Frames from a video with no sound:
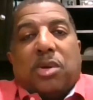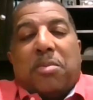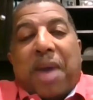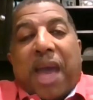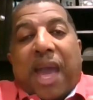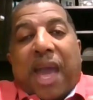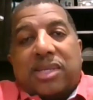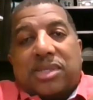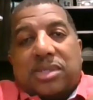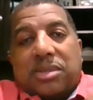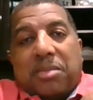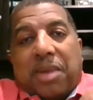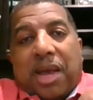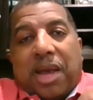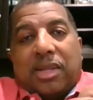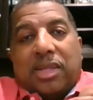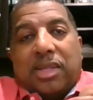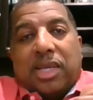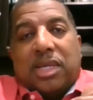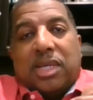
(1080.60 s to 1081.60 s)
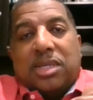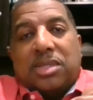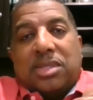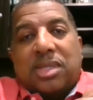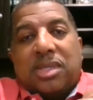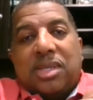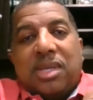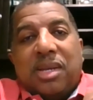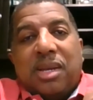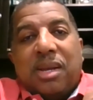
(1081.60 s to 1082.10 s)
your max amount is,
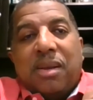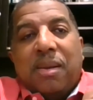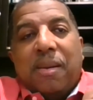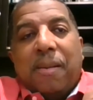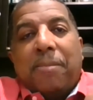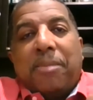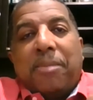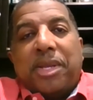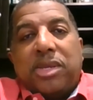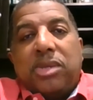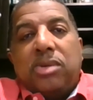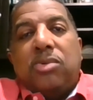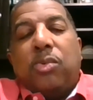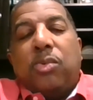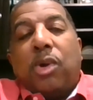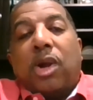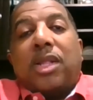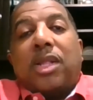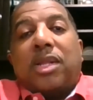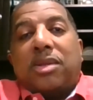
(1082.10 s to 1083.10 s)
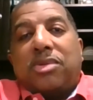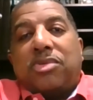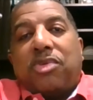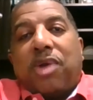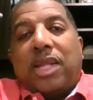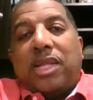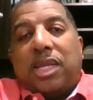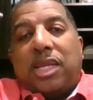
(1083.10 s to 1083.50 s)
but we're going to try